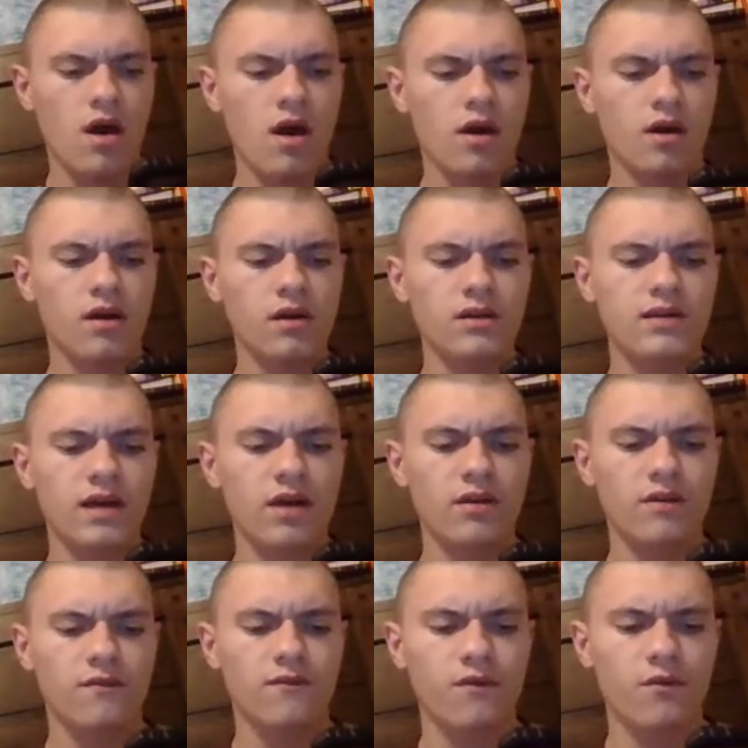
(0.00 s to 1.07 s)
Cut down the
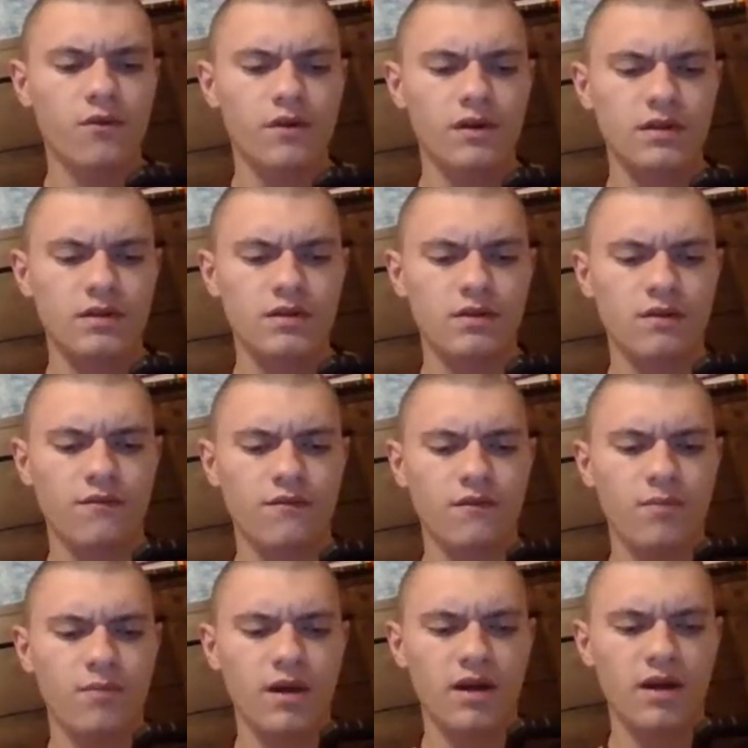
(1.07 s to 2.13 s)
forest of the
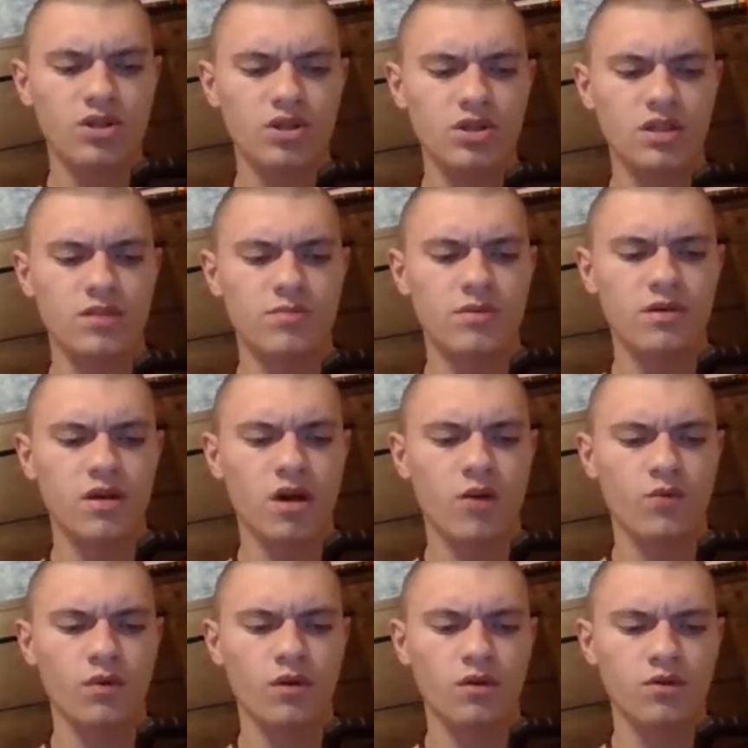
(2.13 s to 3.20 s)
passions, but not
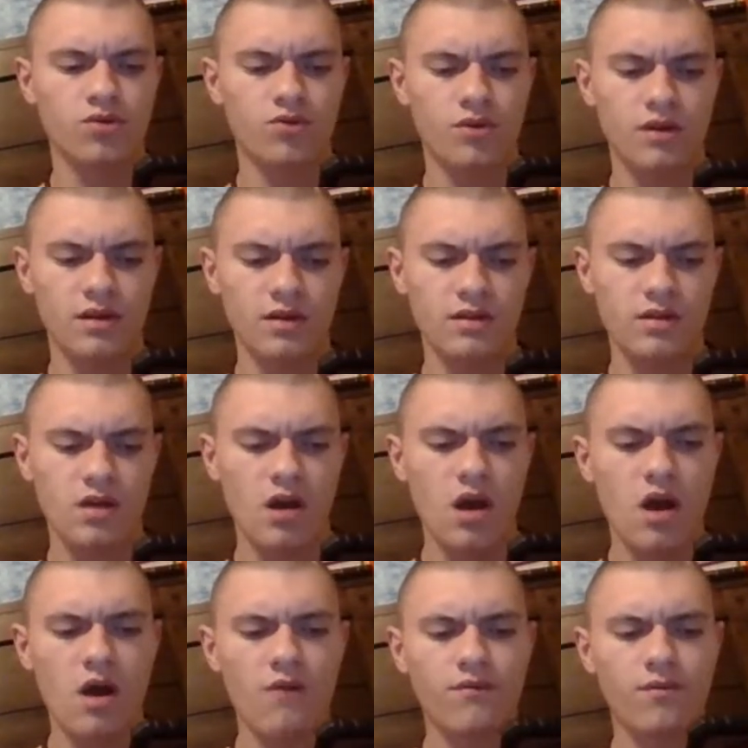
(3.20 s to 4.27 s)
real trees.
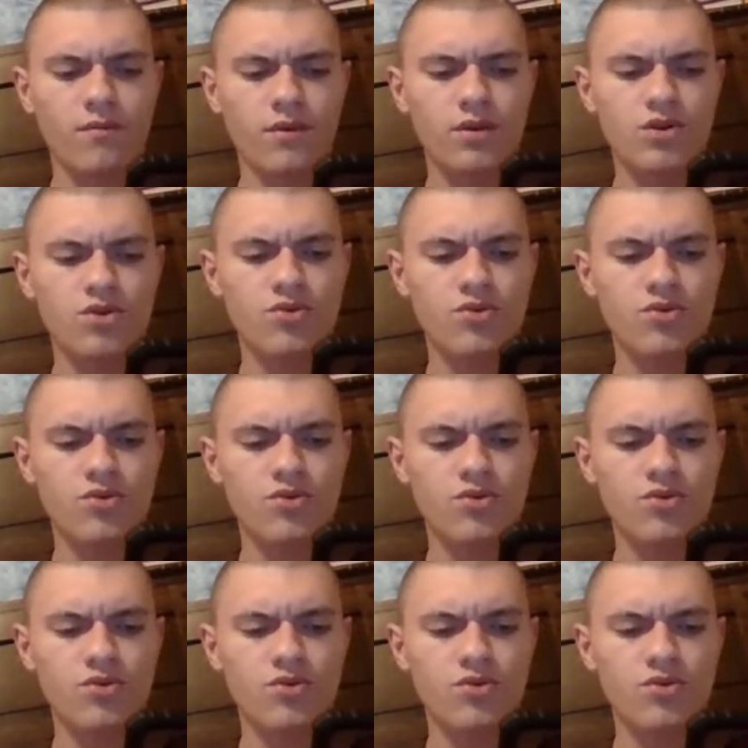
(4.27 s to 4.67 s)
From the